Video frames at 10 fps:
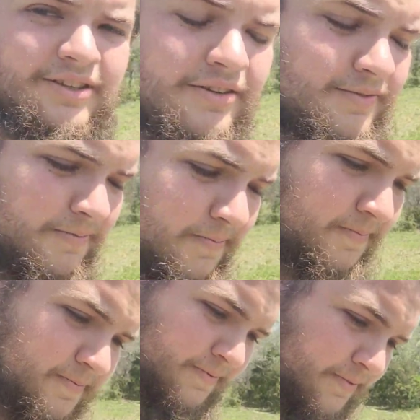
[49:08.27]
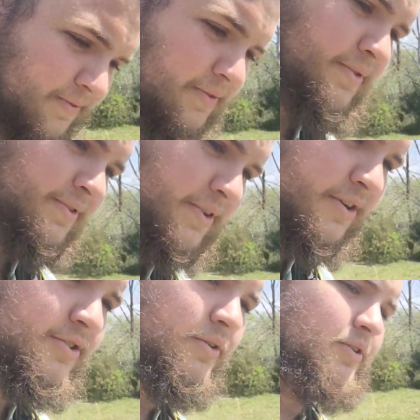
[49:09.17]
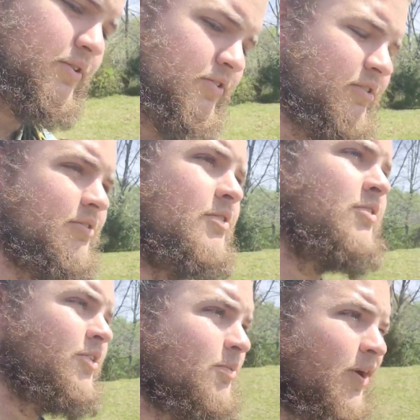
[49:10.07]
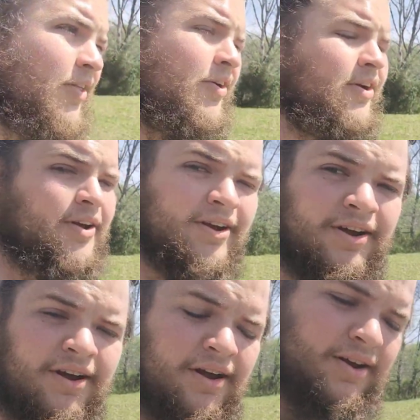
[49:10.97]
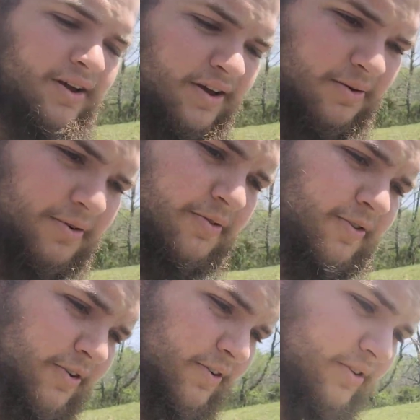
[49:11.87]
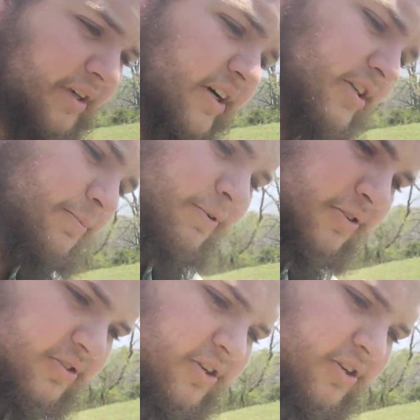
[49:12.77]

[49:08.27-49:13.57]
in enjoying this good weather. We've stocked up on